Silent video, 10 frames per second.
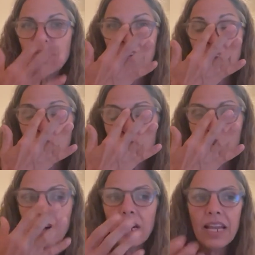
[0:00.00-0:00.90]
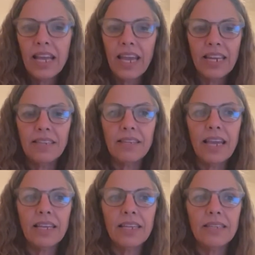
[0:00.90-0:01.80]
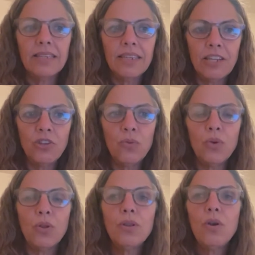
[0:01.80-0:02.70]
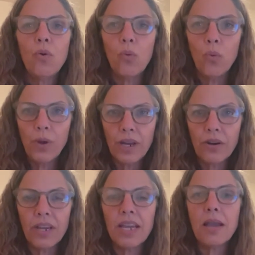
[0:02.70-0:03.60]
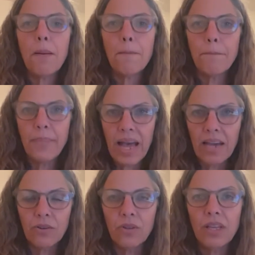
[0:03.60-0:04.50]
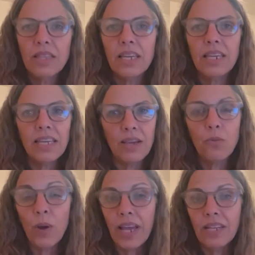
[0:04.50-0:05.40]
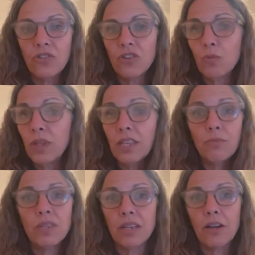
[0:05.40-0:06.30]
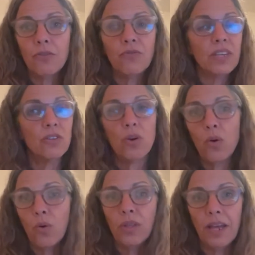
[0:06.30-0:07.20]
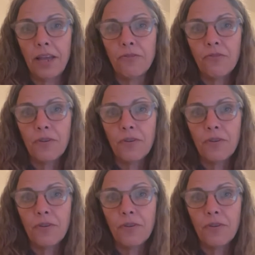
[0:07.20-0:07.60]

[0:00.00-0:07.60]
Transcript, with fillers: It is a continual, weary battle that he waged with himself his whole life.